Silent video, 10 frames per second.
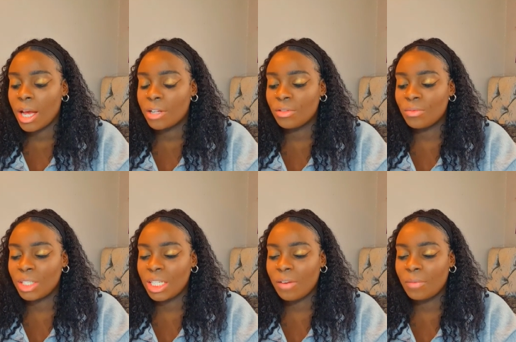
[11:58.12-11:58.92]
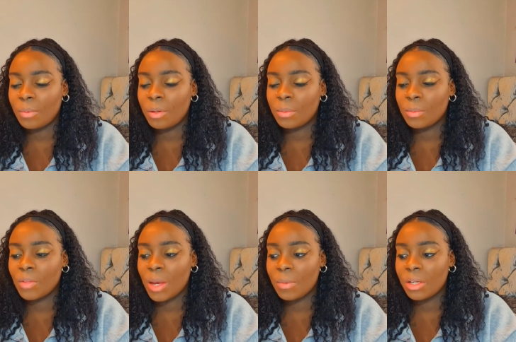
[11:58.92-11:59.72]
shouldn't really have a problem with
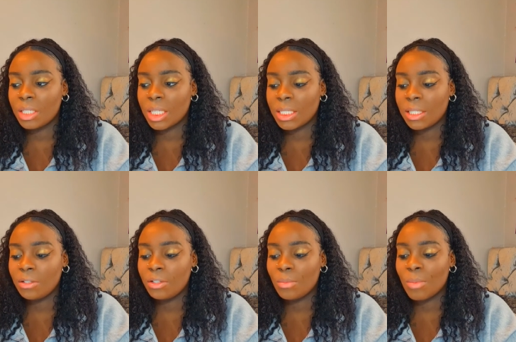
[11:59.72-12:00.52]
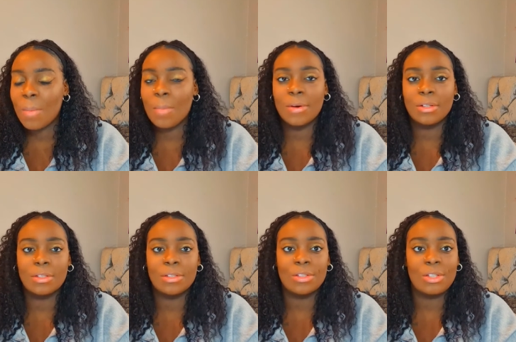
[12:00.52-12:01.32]
that, because I did do my
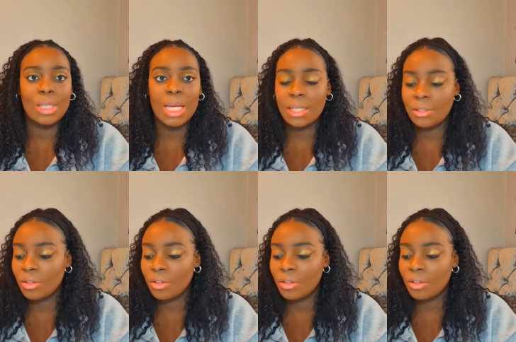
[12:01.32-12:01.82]
master's 2 years